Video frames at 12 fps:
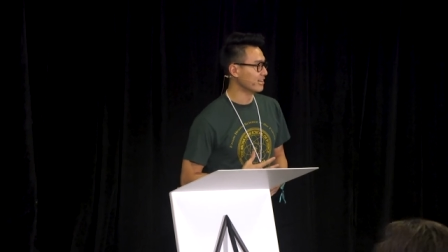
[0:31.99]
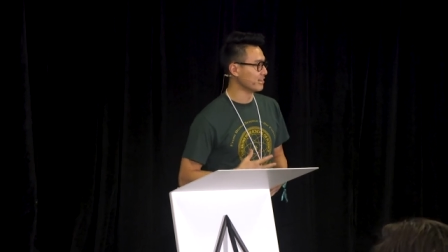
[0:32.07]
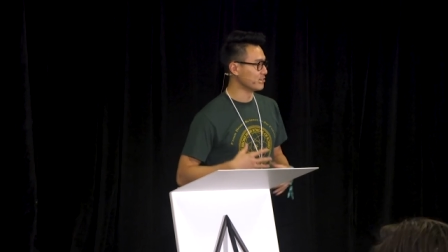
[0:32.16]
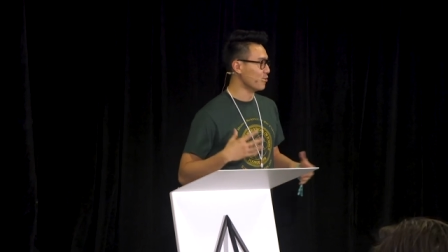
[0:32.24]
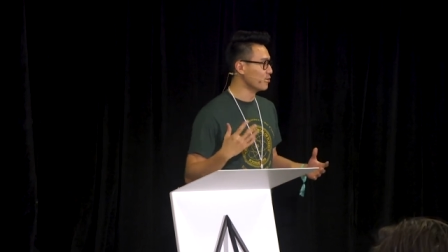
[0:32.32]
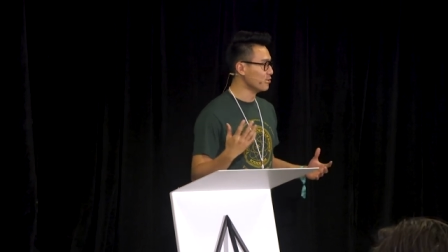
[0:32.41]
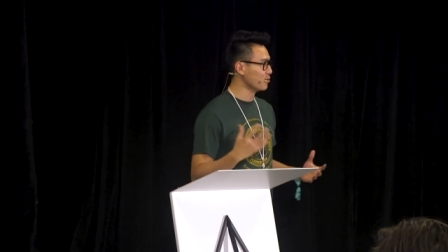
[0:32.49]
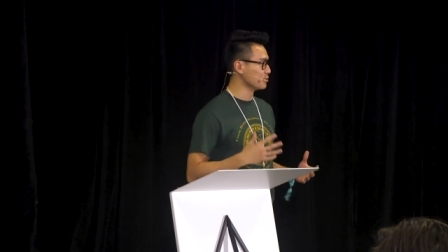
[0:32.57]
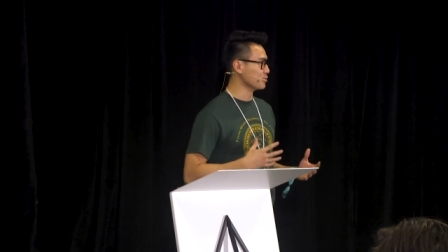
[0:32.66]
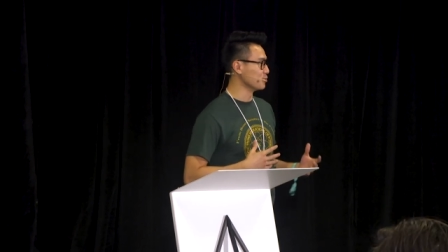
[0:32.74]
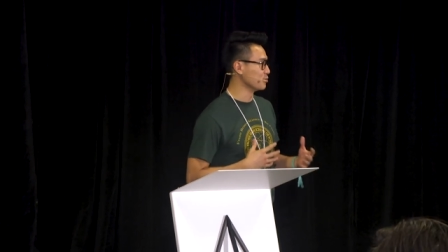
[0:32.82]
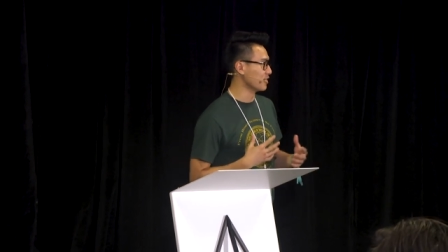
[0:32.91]
Like no one
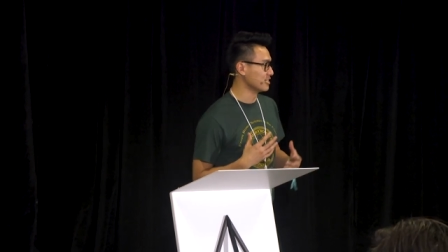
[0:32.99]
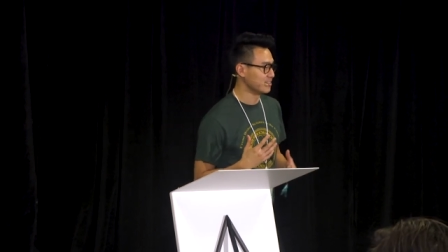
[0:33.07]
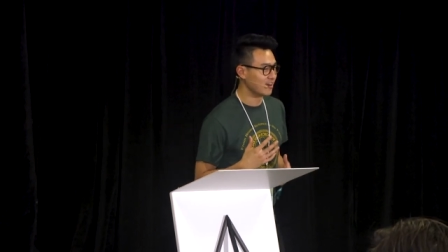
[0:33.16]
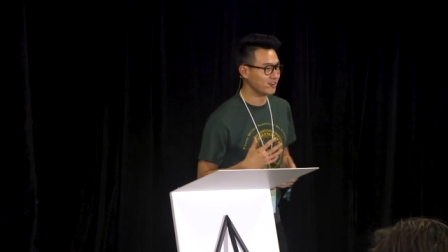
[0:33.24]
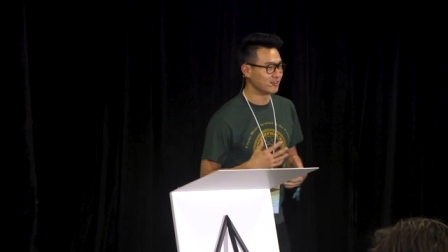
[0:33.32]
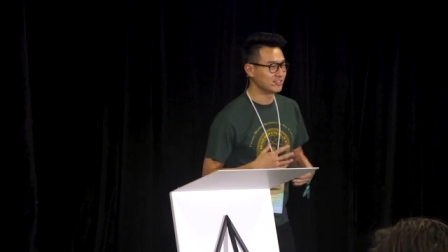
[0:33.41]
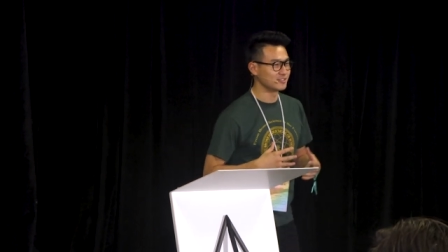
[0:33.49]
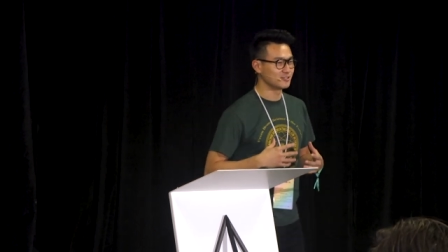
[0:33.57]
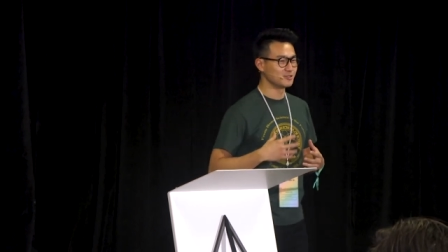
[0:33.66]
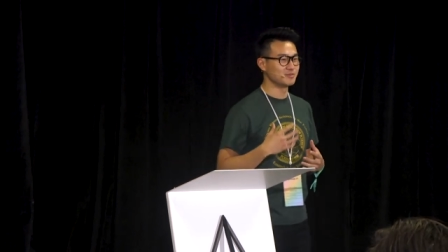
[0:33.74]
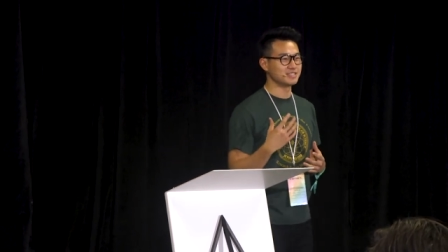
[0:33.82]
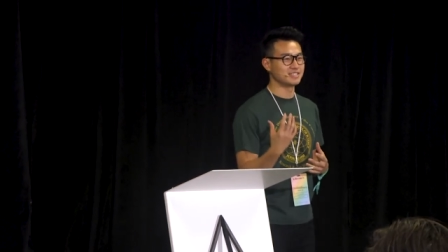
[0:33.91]
knows who you guys are. You guys are
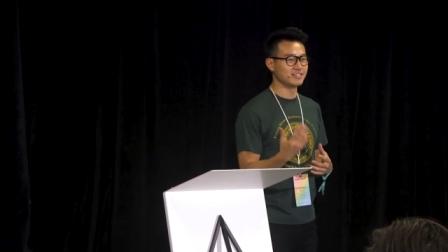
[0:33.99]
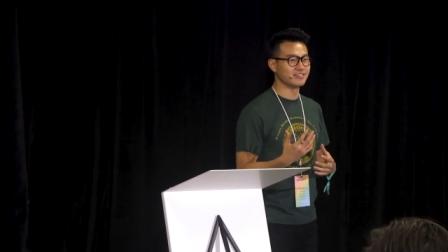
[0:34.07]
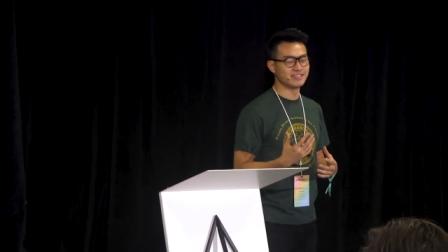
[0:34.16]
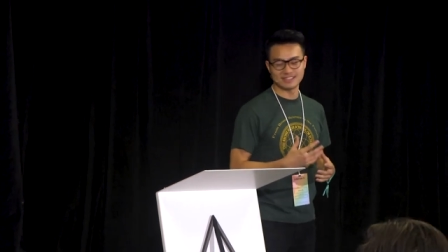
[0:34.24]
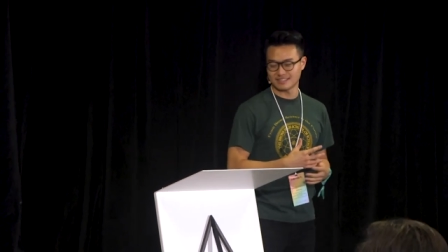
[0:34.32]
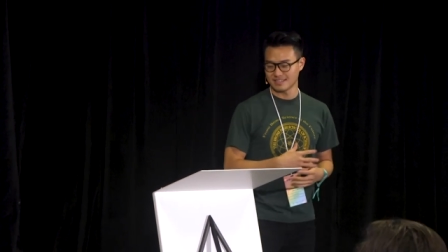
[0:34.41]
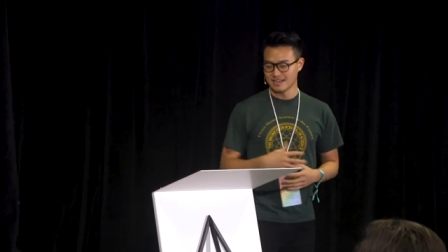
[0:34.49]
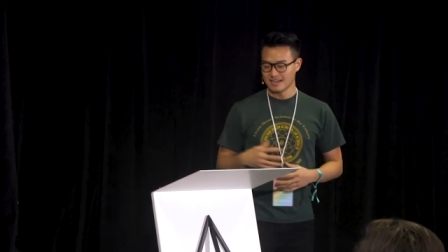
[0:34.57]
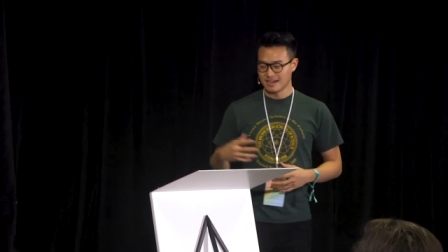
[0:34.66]
so mysterious.